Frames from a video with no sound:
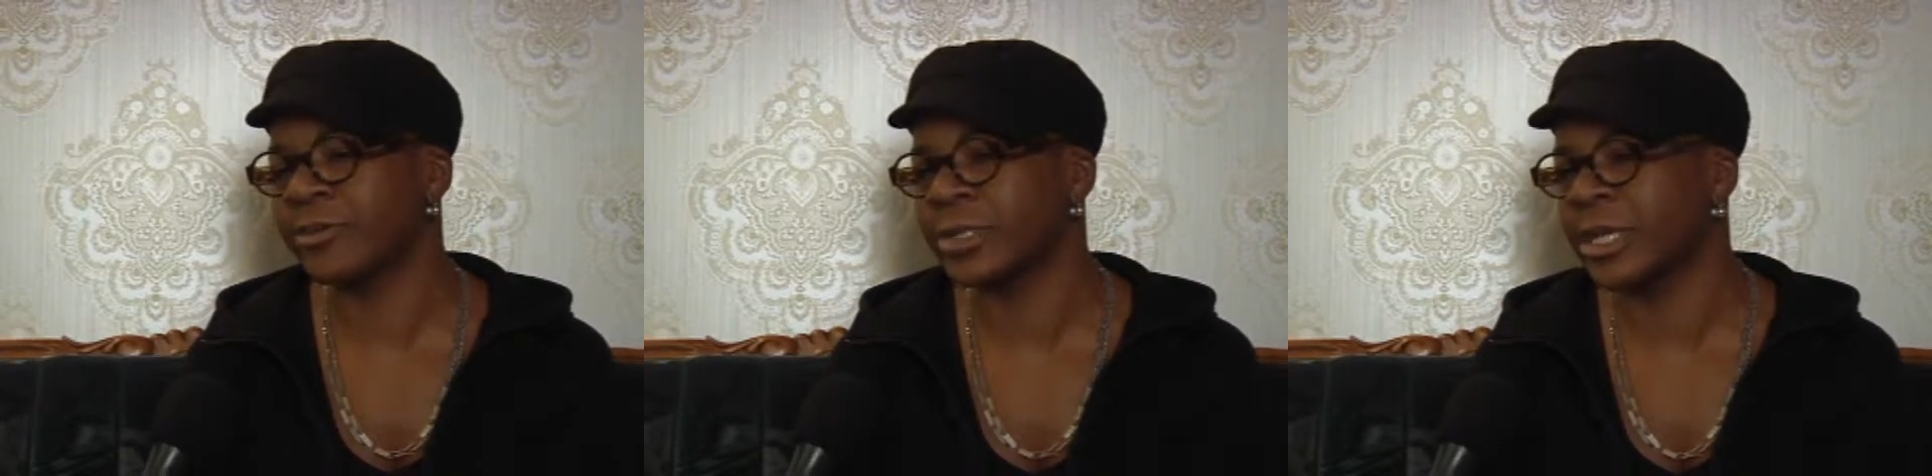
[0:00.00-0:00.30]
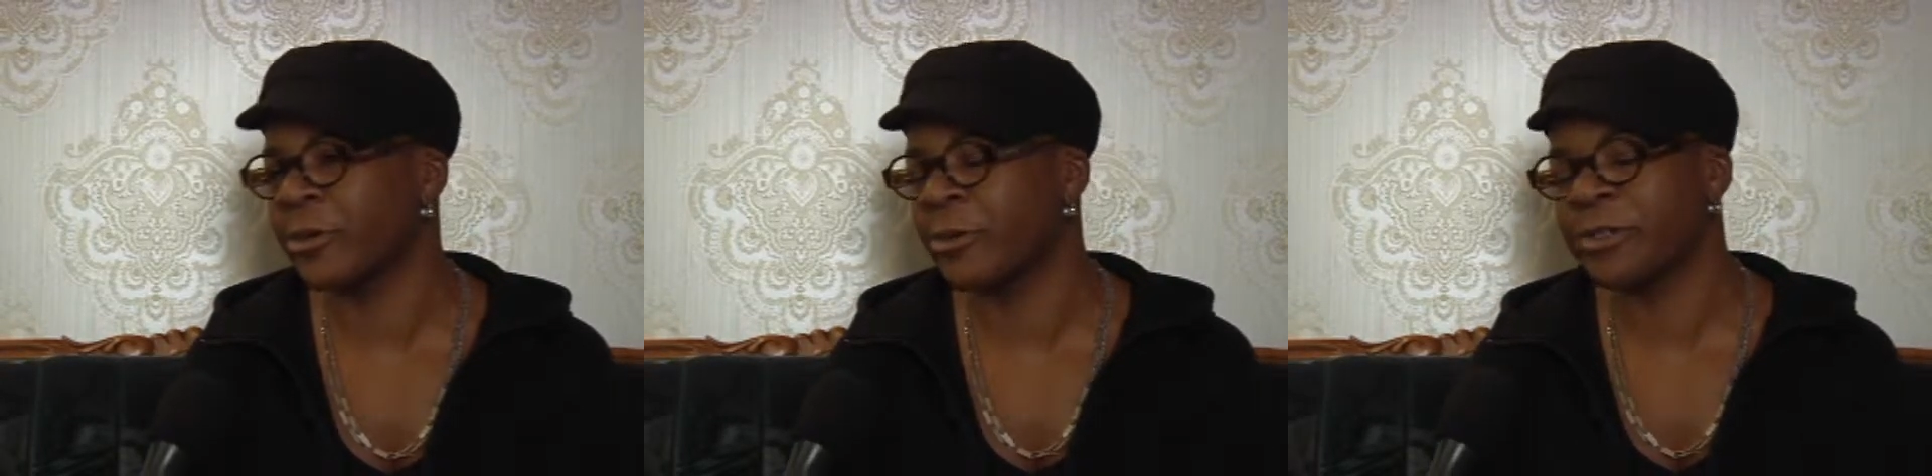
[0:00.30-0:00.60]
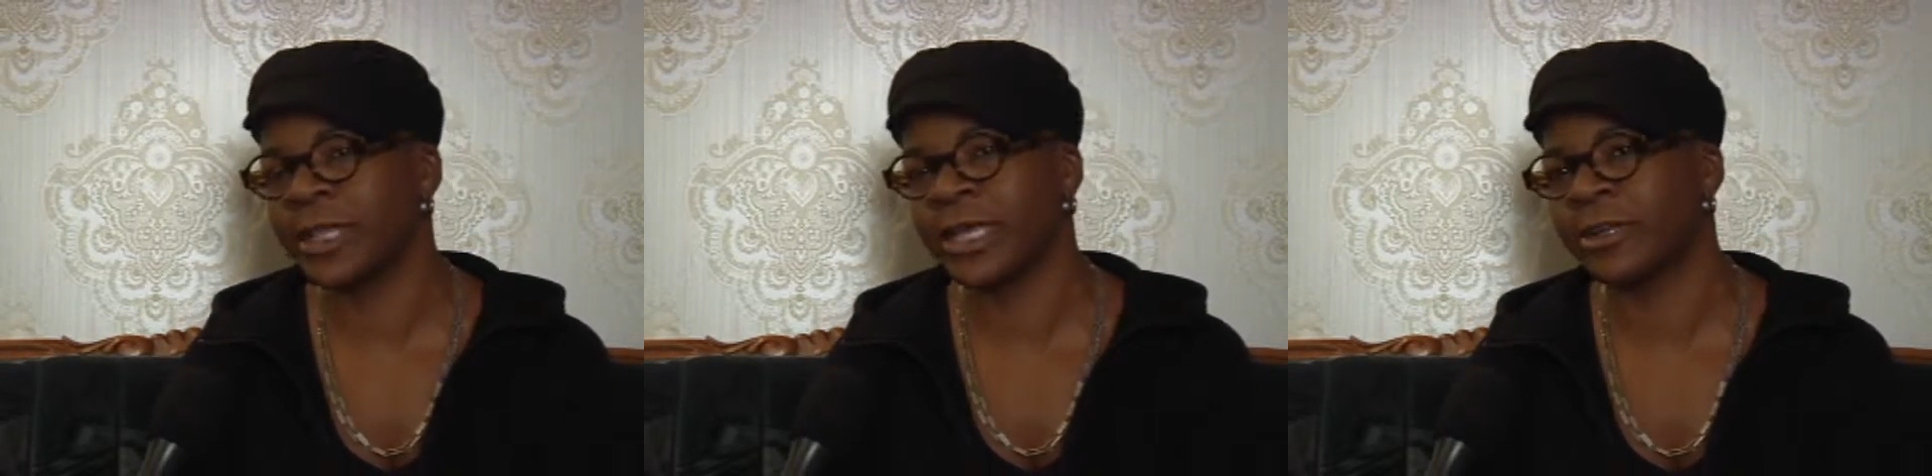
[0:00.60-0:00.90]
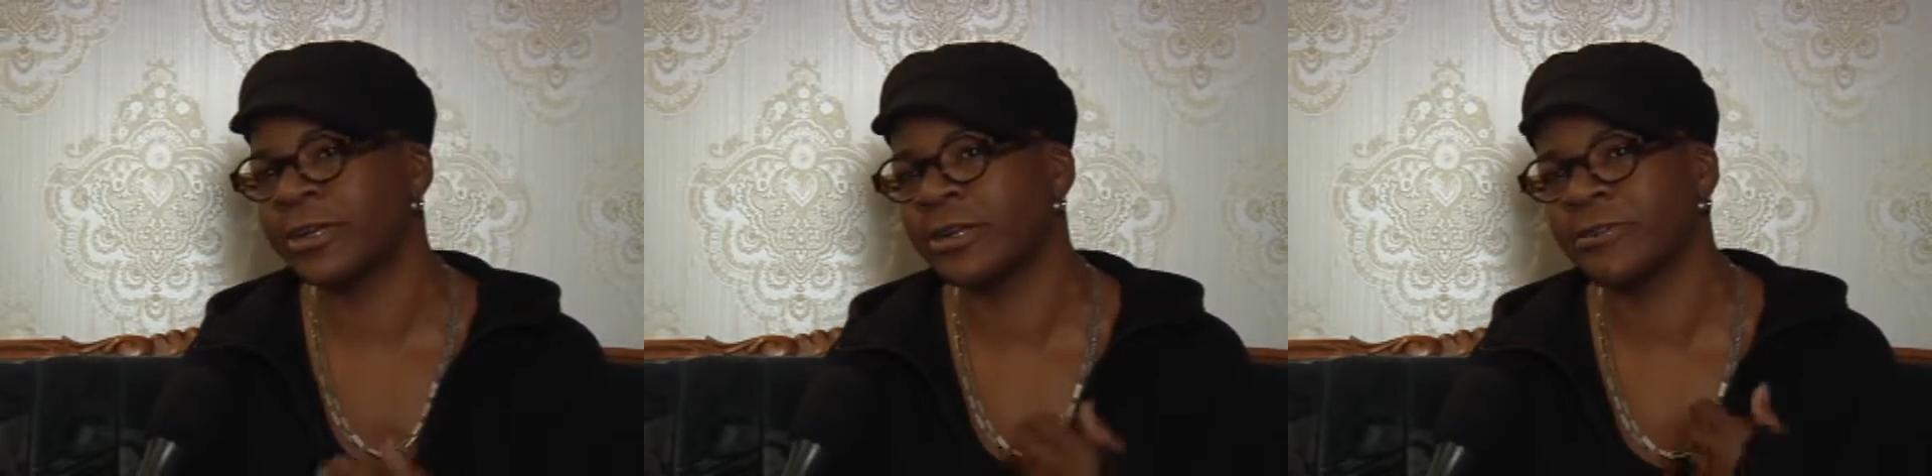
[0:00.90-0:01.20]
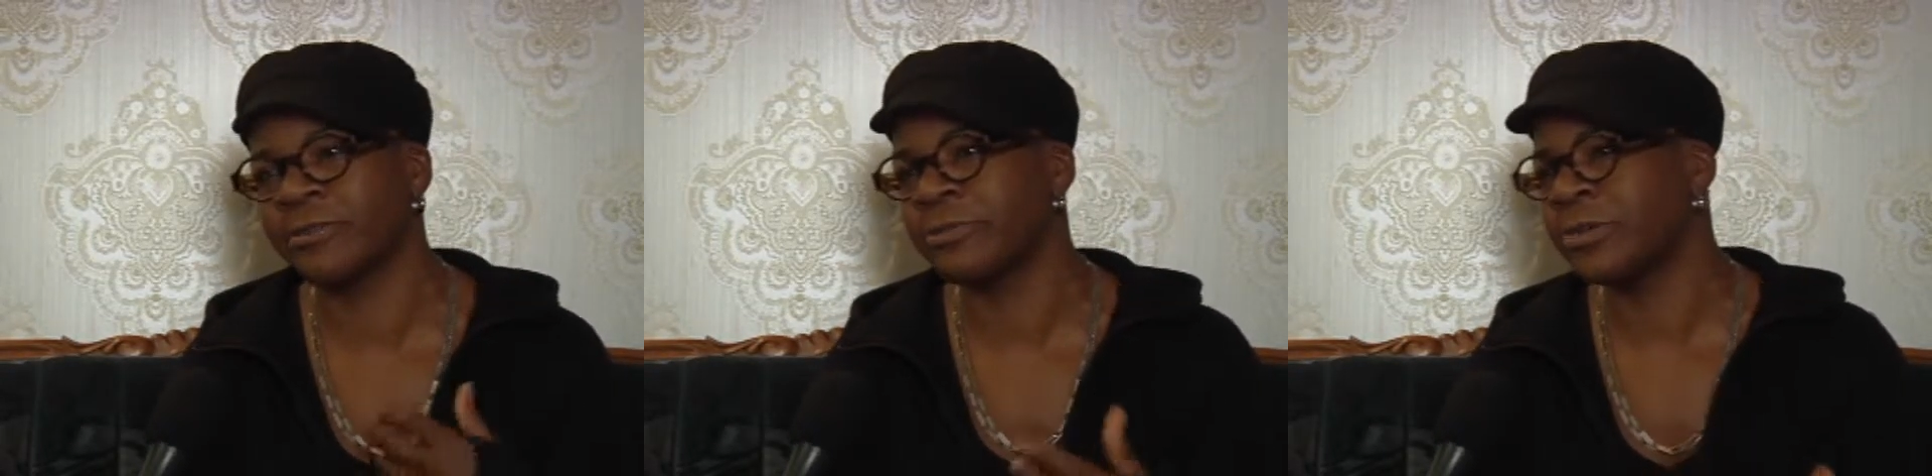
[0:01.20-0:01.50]
and play with, like
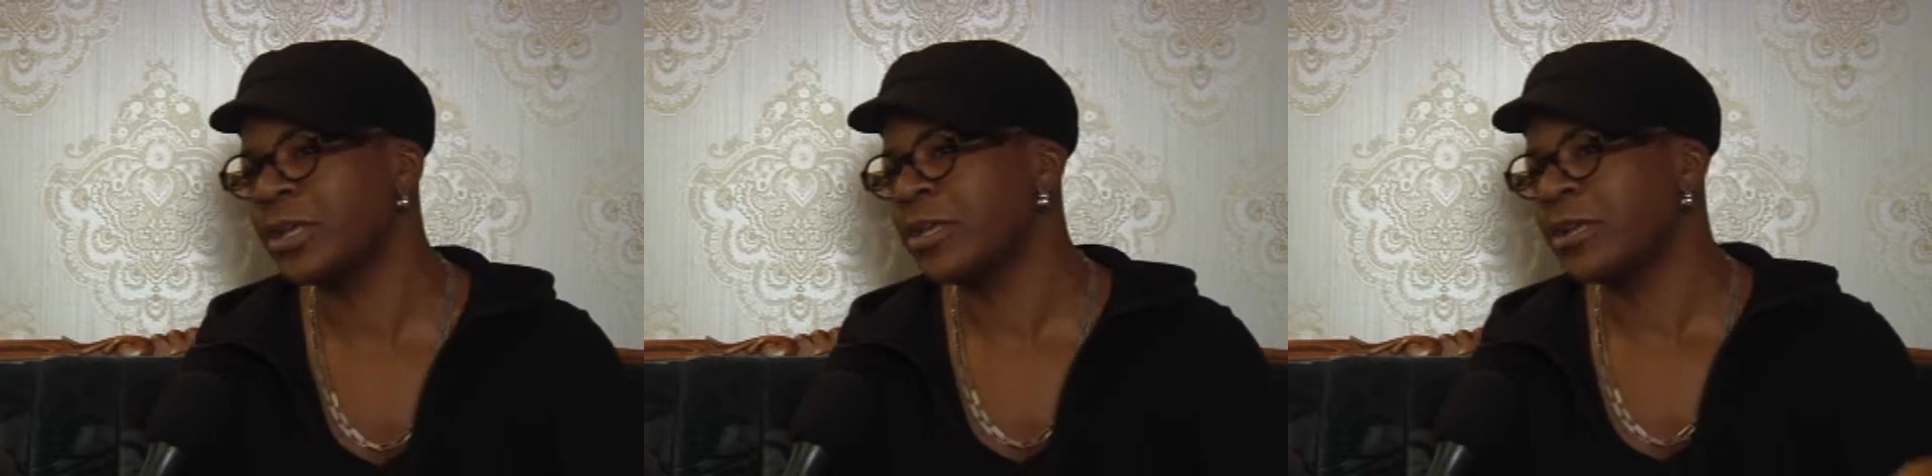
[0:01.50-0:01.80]
Gern from